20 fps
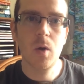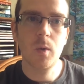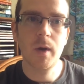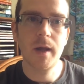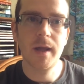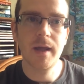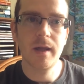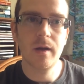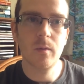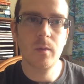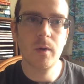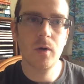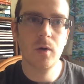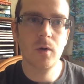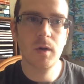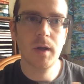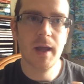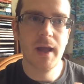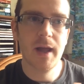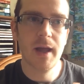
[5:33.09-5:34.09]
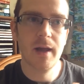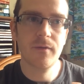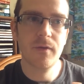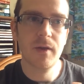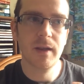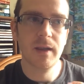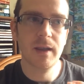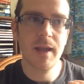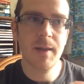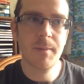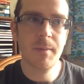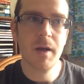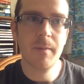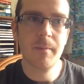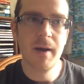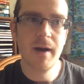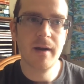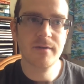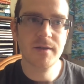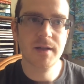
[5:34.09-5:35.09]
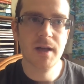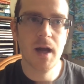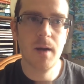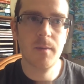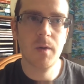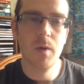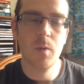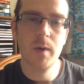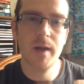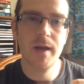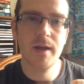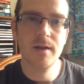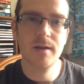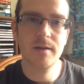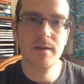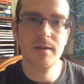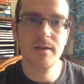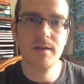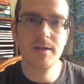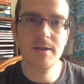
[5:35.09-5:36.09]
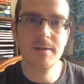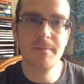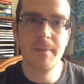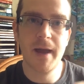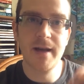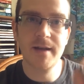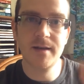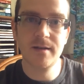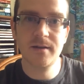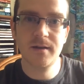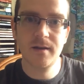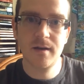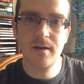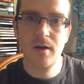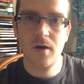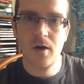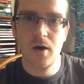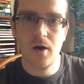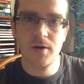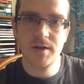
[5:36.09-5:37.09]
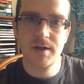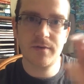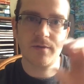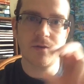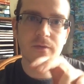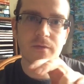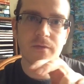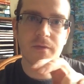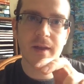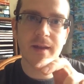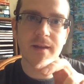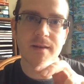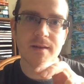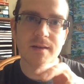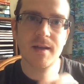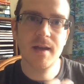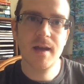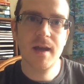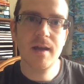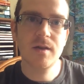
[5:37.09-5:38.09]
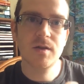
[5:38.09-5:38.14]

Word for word: We all have a limited amount of time that we can spend on different things.